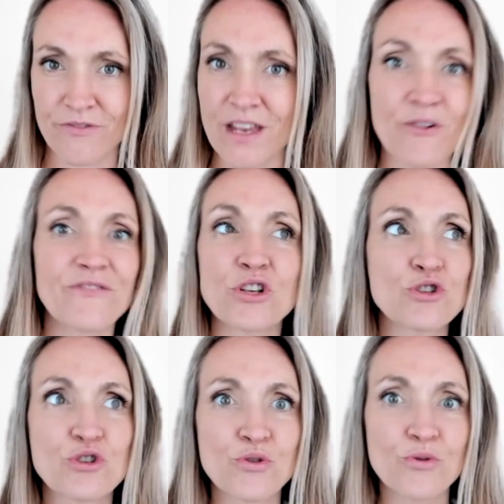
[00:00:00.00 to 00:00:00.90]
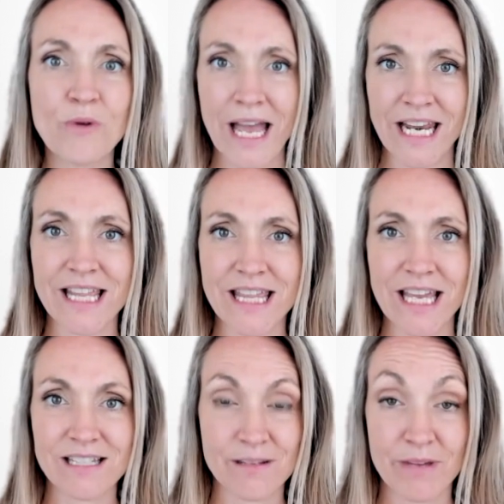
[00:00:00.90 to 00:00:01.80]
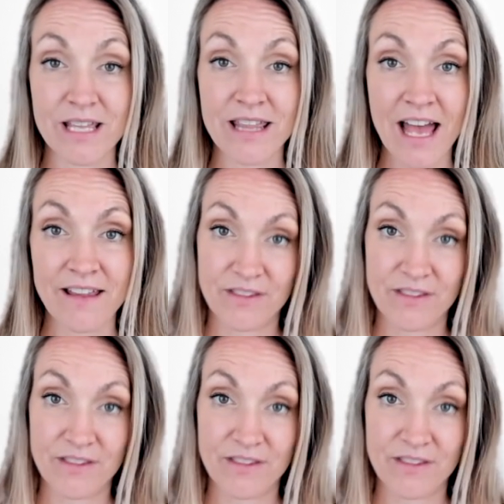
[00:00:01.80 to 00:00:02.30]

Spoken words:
They don't have to do anything to be that.